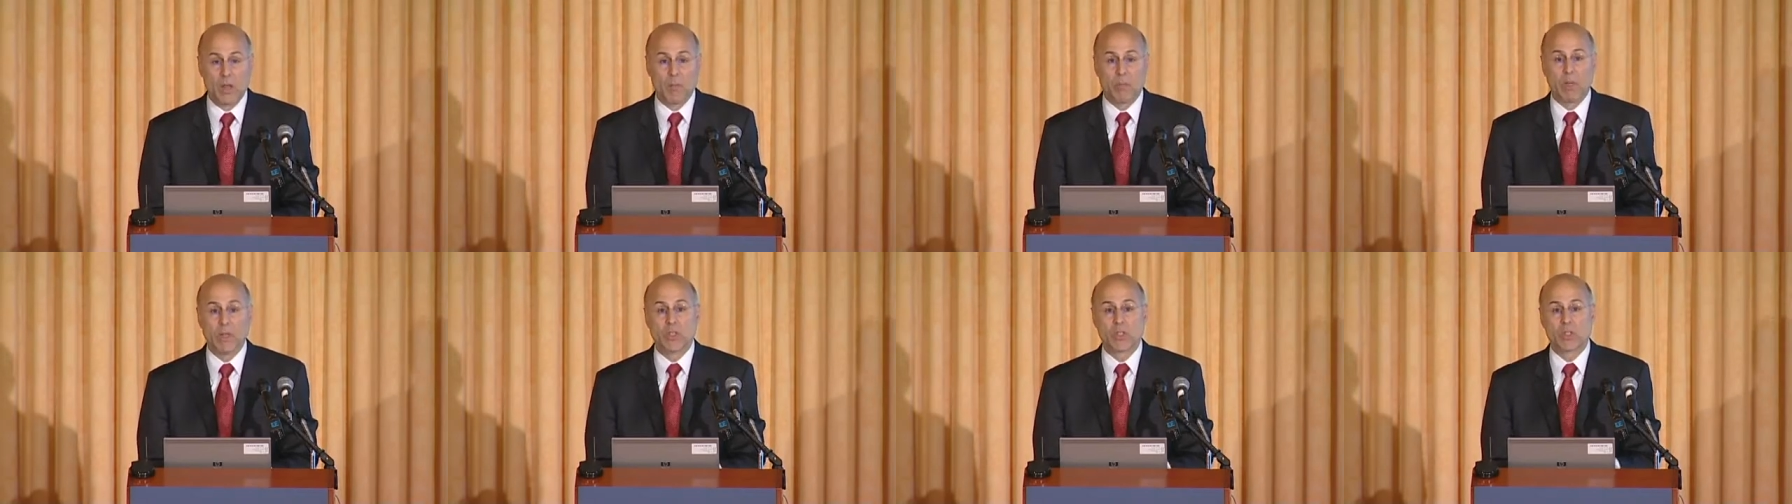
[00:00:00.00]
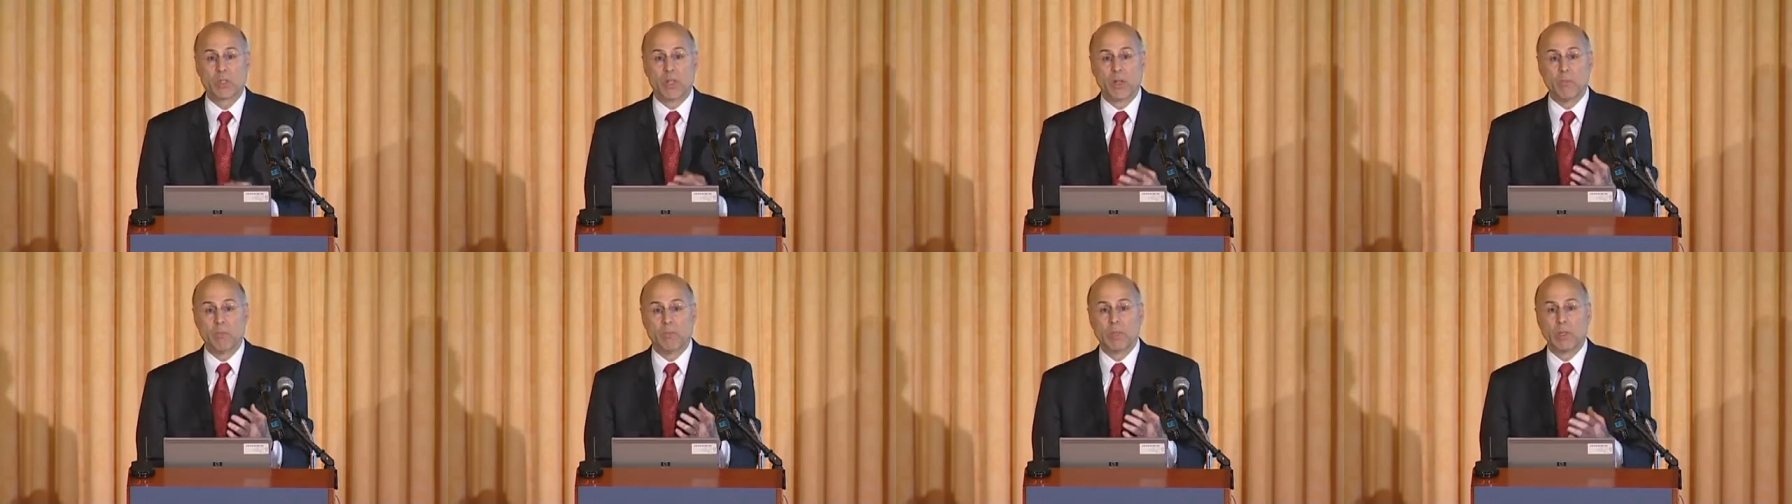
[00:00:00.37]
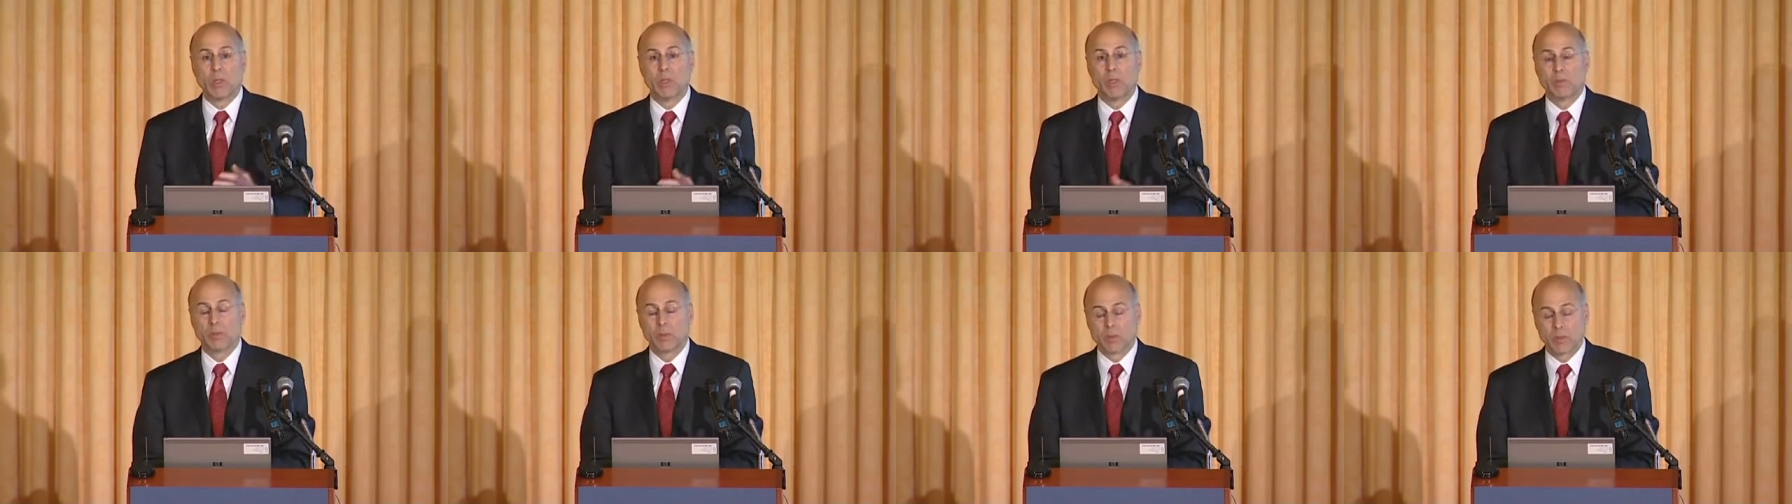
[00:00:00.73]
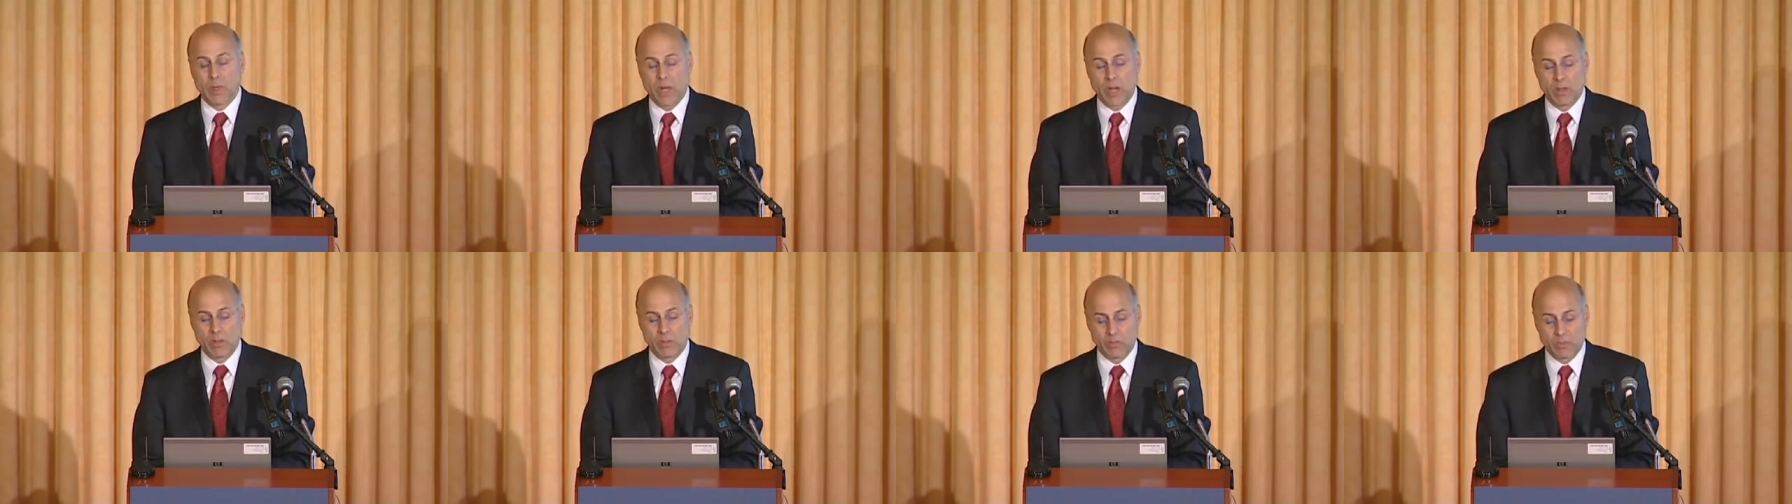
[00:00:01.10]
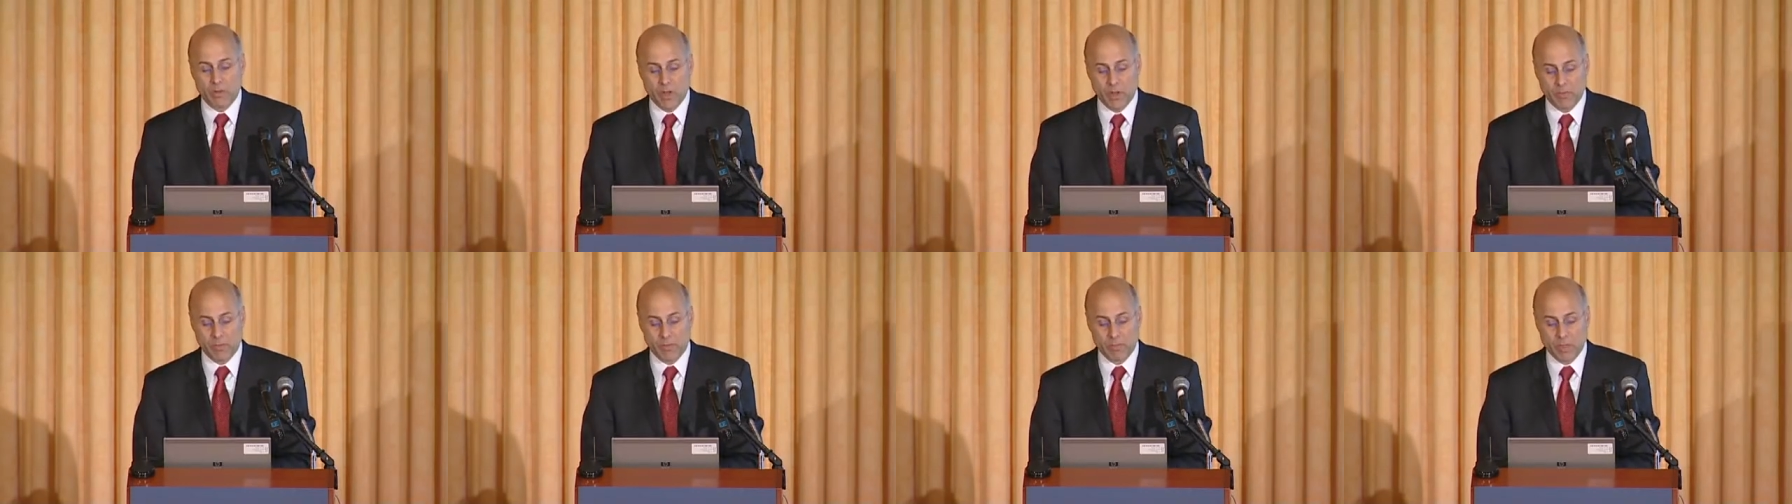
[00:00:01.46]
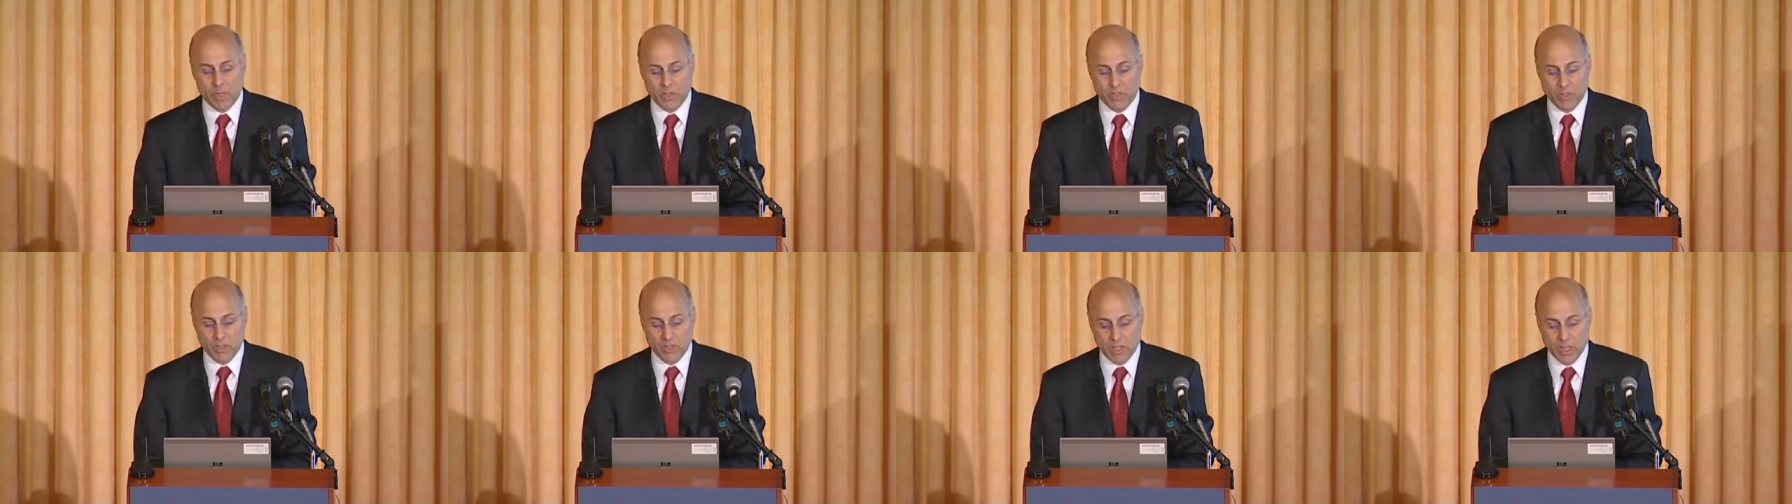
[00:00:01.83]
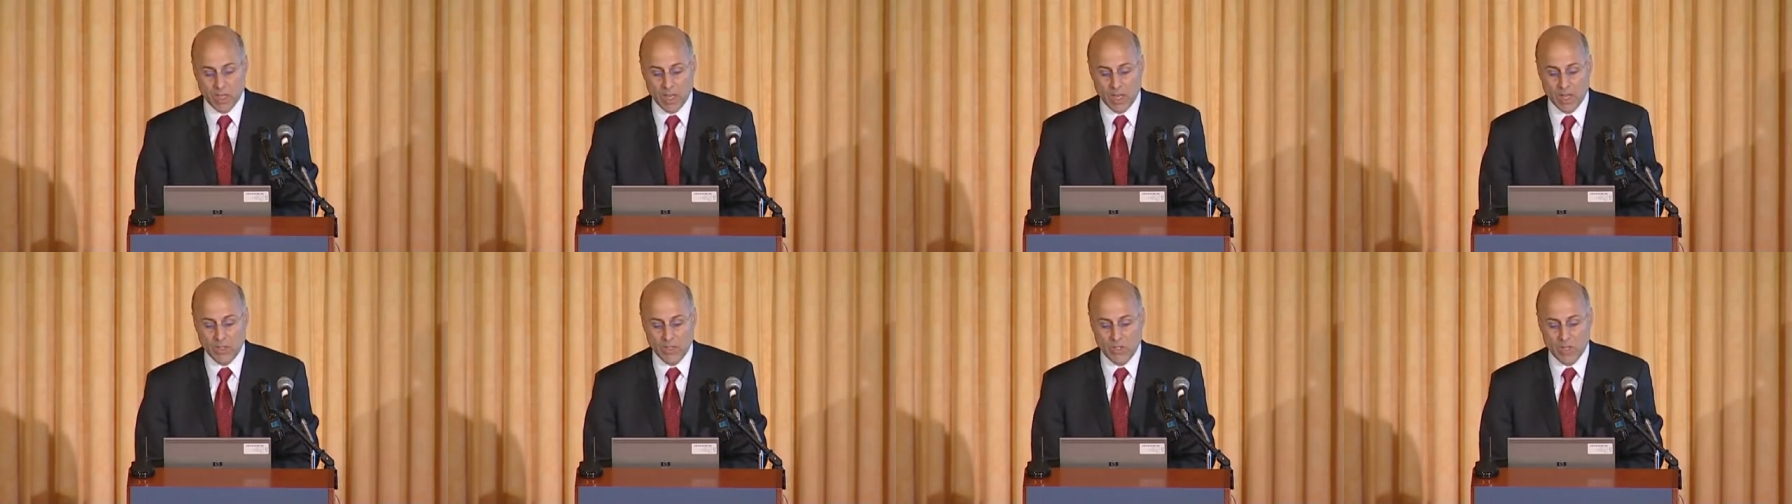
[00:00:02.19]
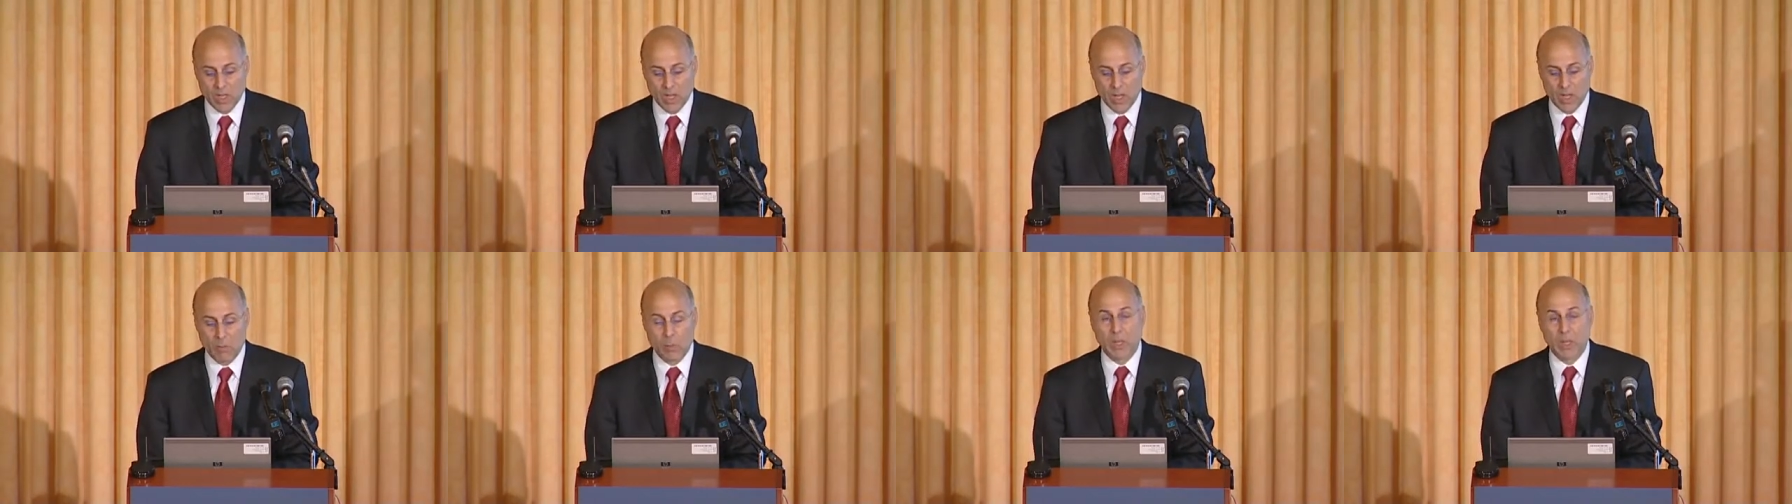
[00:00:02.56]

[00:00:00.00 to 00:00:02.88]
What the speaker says: But as Bill Crown often makes the case,